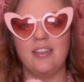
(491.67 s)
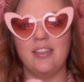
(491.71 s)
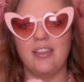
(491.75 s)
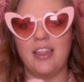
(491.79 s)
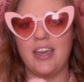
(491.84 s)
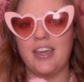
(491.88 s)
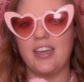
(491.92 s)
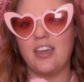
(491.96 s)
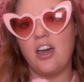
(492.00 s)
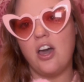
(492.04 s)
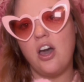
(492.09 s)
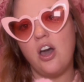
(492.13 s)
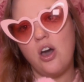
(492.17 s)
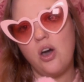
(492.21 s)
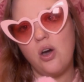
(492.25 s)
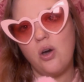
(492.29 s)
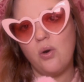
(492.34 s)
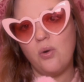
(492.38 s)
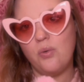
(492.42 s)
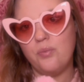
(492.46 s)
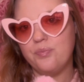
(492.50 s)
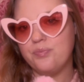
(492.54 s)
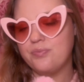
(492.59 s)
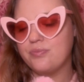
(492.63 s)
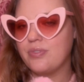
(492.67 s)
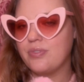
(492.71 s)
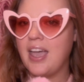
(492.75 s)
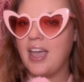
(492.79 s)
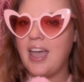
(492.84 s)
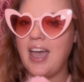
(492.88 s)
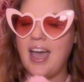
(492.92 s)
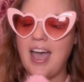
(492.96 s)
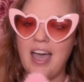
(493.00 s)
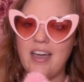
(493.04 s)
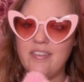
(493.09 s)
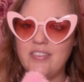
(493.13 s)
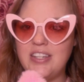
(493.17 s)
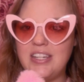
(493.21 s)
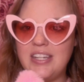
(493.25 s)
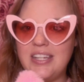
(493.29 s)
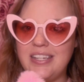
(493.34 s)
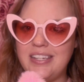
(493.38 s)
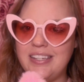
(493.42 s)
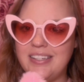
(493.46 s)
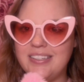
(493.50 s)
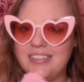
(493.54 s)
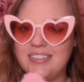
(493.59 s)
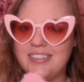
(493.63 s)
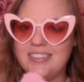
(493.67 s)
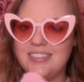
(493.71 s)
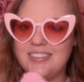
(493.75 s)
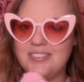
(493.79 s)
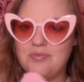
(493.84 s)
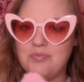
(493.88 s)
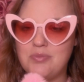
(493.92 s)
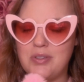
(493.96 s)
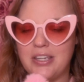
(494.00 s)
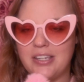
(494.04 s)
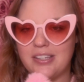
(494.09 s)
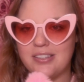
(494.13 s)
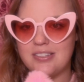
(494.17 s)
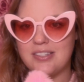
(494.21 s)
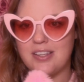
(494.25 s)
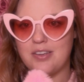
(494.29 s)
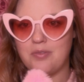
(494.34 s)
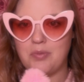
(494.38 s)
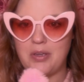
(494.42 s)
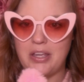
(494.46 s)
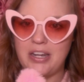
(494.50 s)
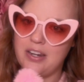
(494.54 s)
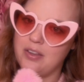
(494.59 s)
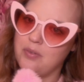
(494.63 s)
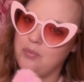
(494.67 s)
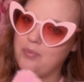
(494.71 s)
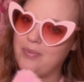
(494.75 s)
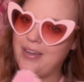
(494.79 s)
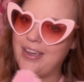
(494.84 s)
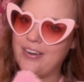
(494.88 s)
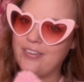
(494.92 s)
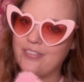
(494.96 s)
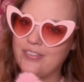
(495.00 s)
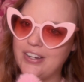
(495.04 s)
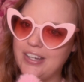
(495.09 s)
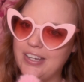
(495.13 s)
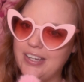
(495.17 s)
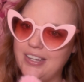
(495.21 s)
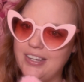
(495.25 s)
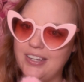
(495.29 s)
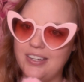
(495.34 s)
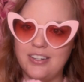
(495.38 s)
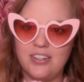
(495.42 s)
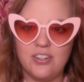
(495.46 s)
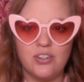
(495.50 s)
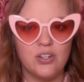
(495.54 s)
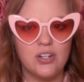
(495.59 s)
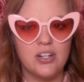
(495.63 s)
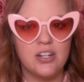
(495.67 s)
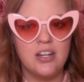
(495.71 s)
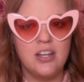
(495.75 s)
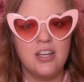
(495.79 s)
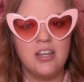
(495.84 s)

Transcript: Like, oh, haven't eaten because I'm getting married, or